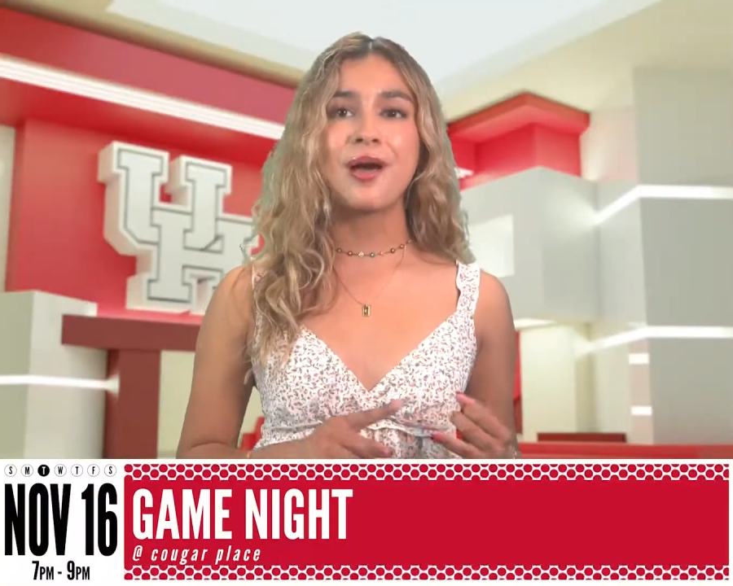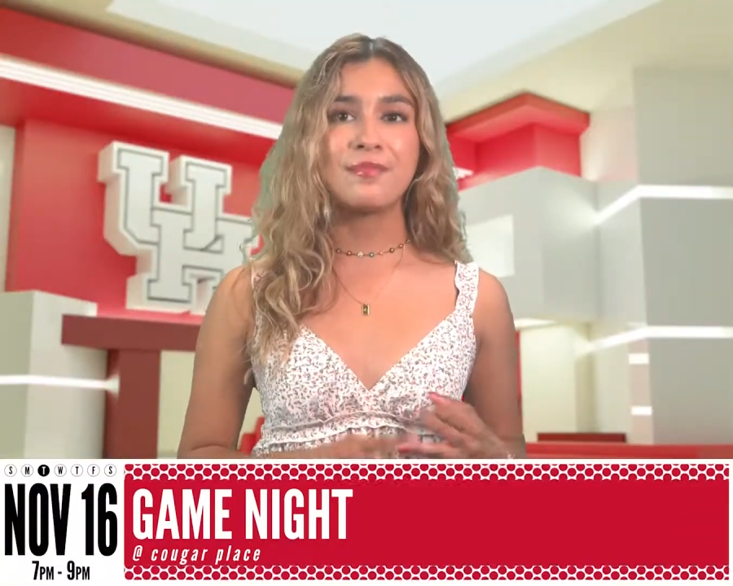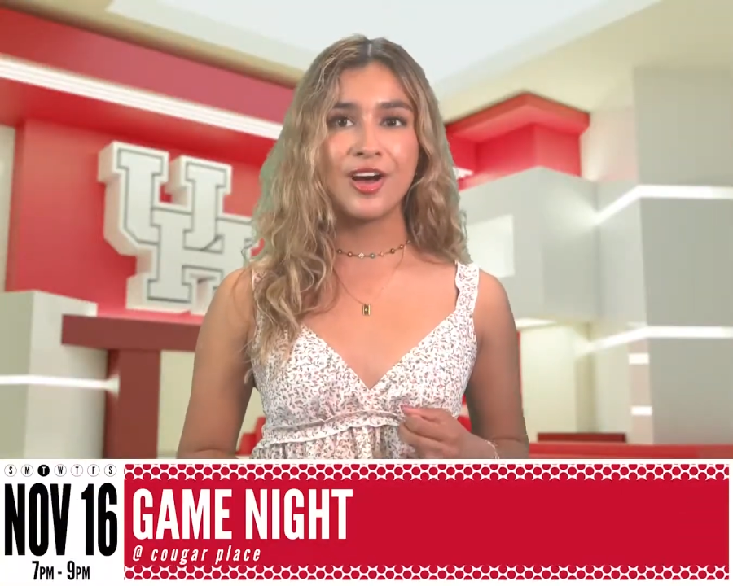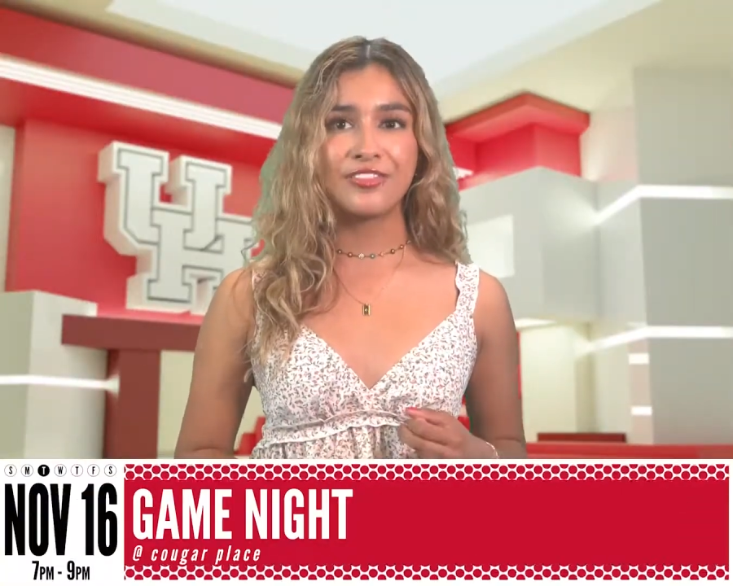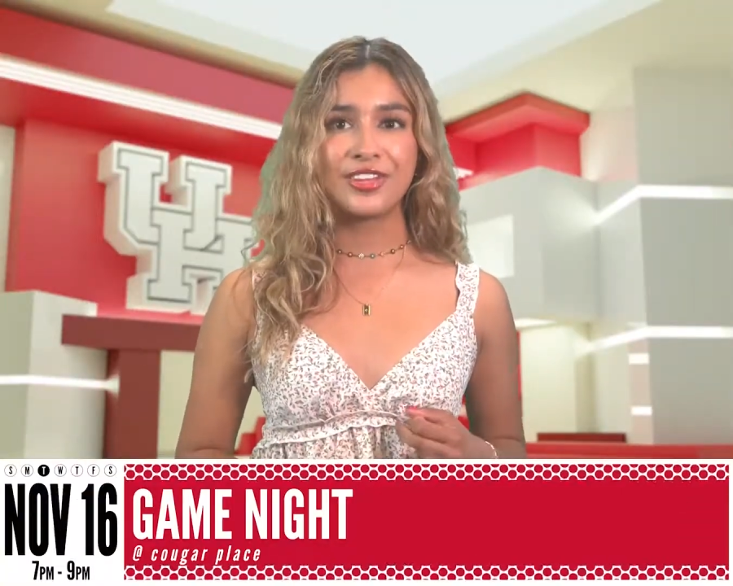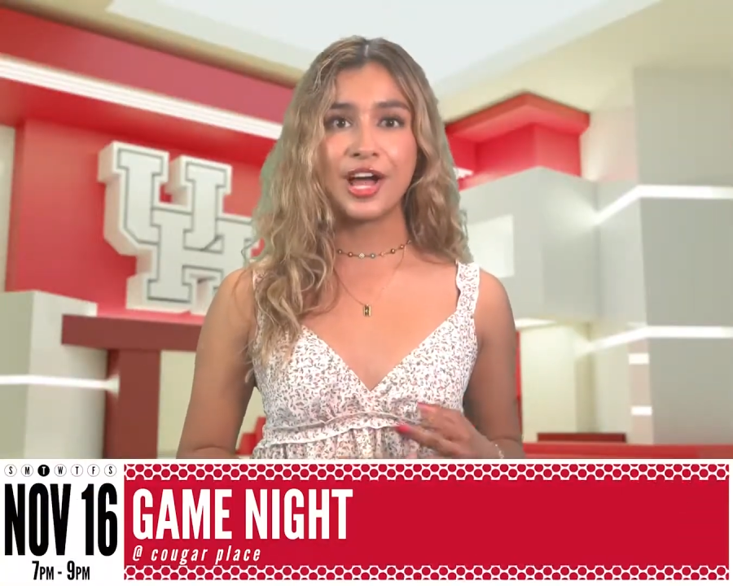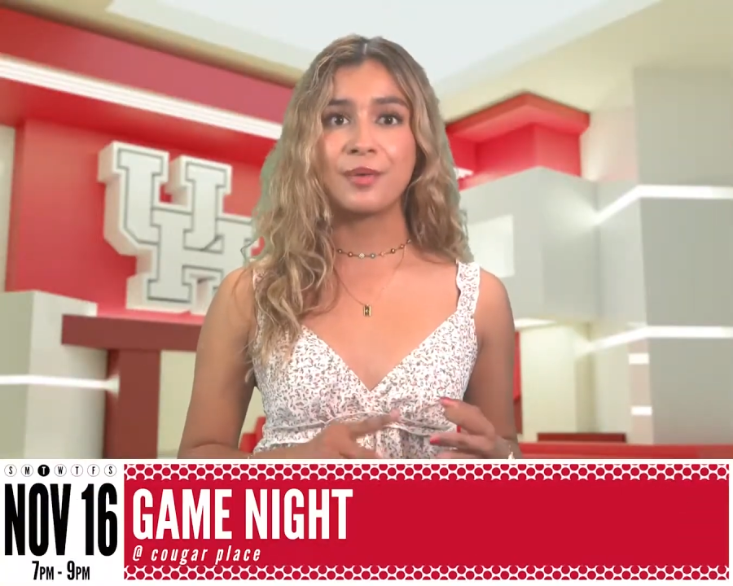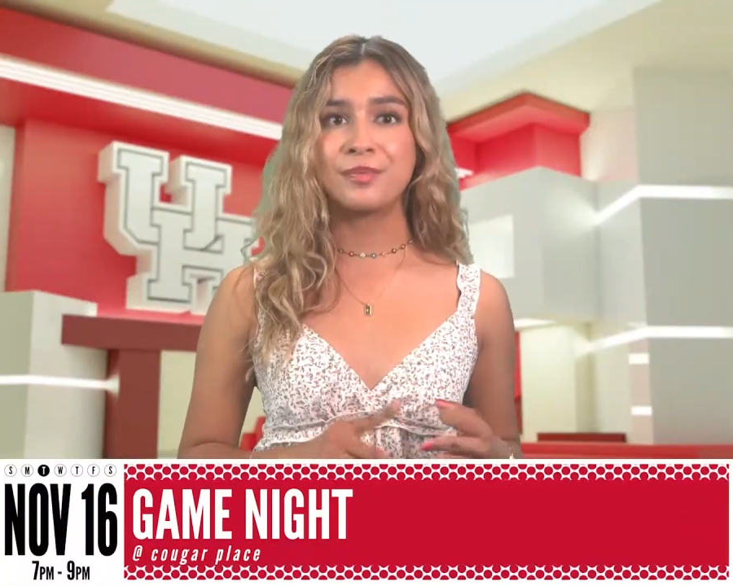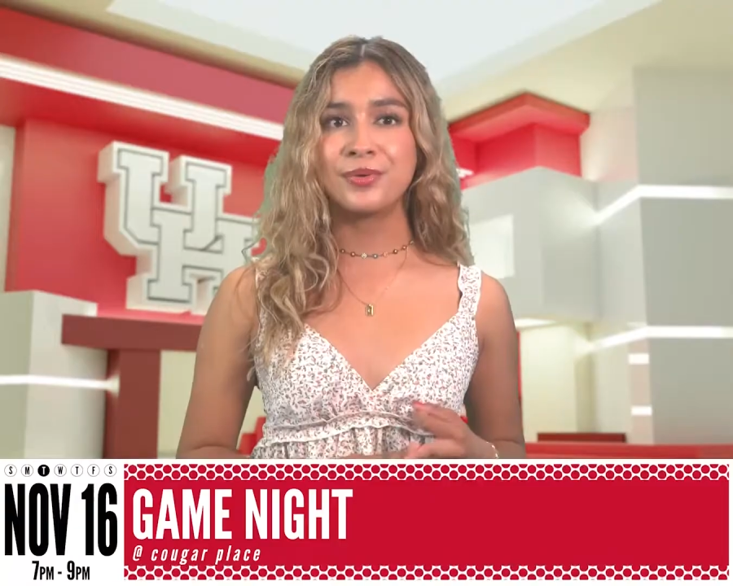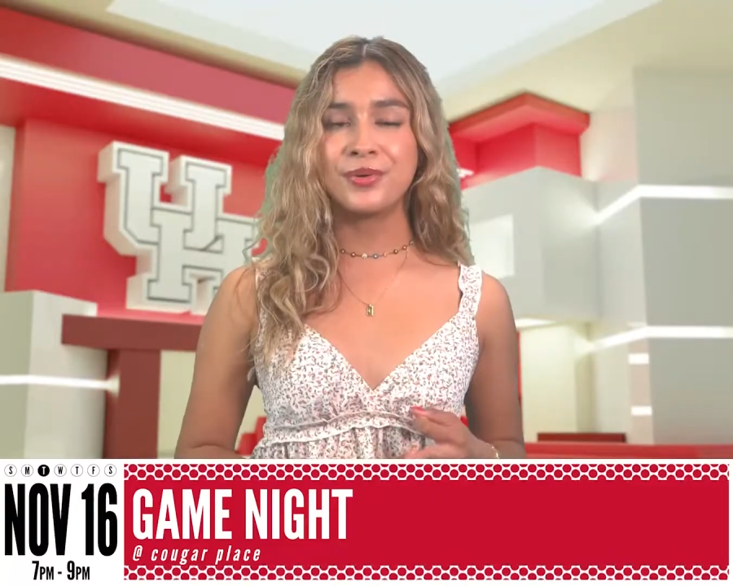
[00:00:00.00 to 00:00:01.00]
Mafia,
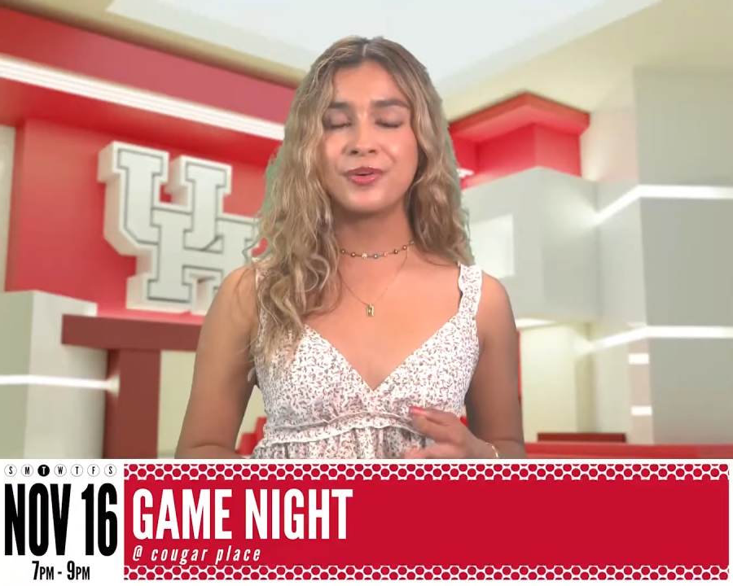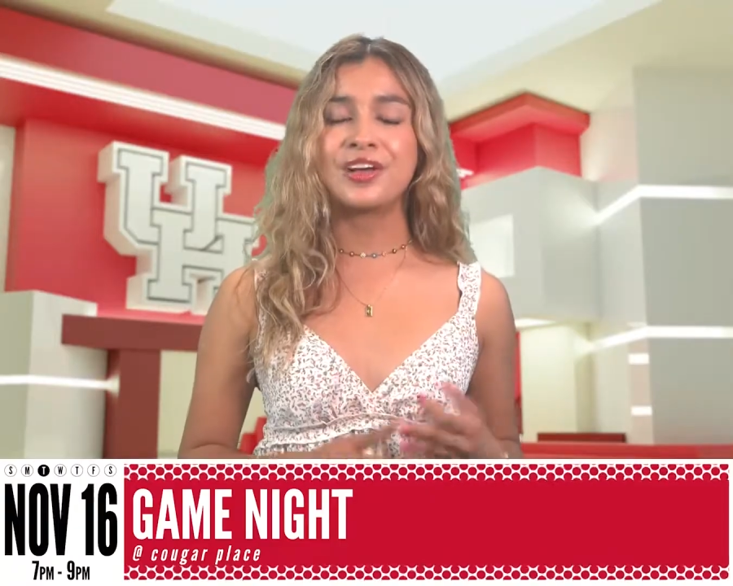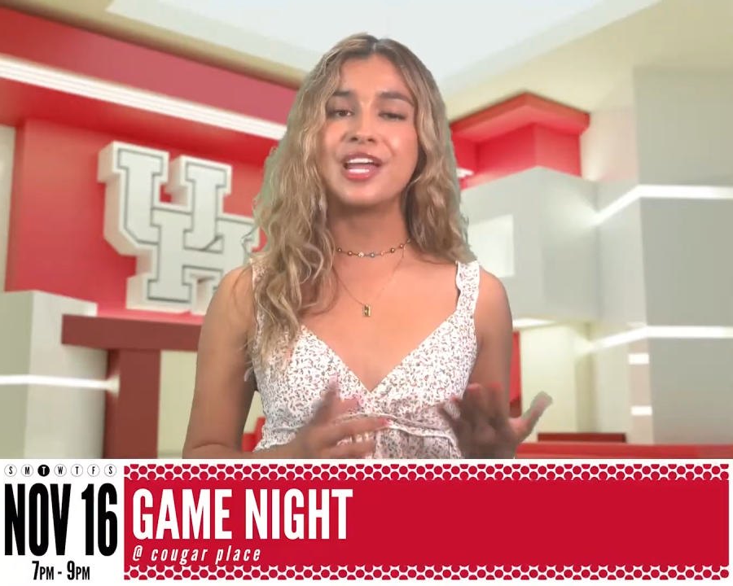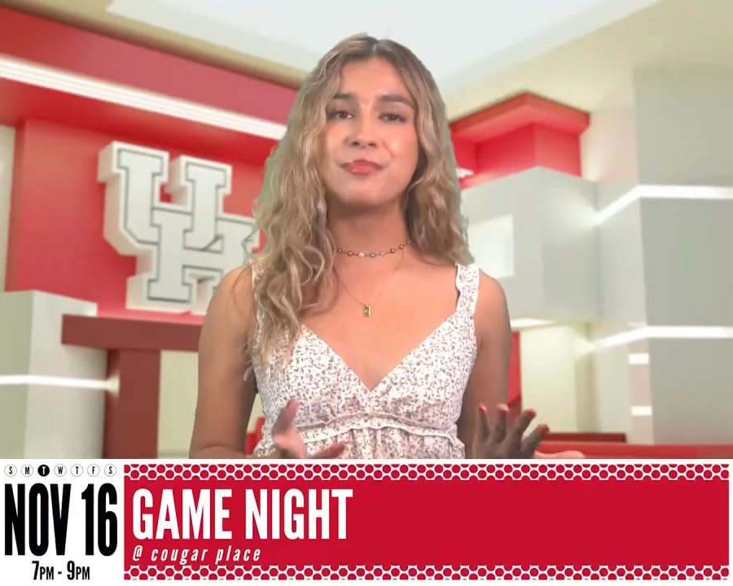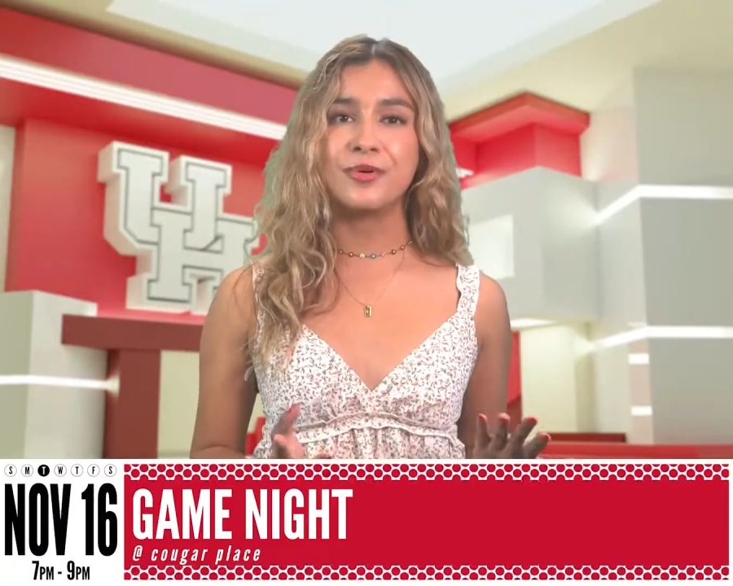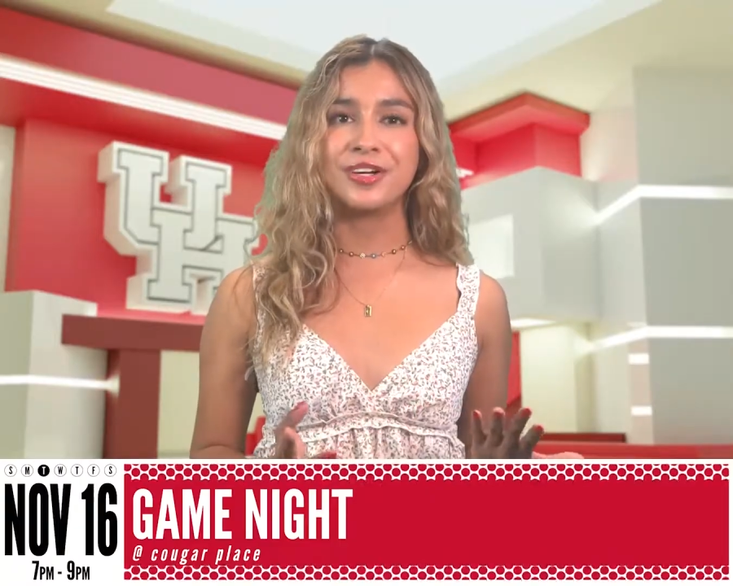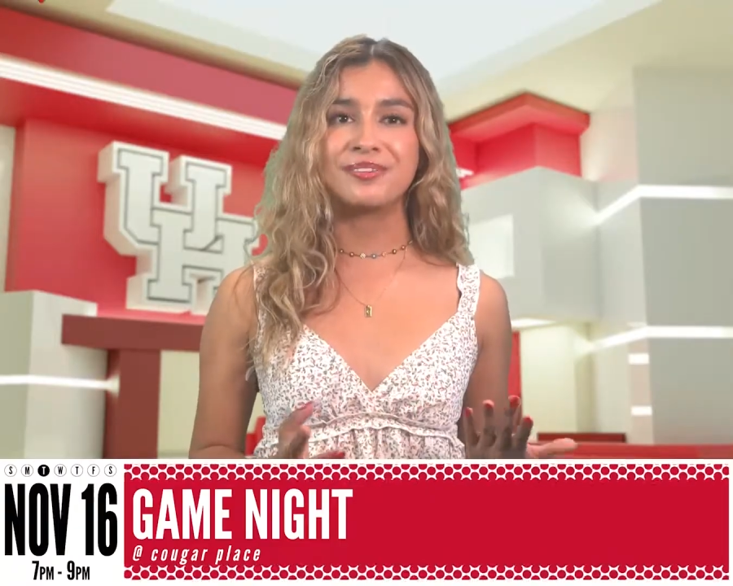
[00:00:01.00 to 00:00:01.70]
Pool, and more.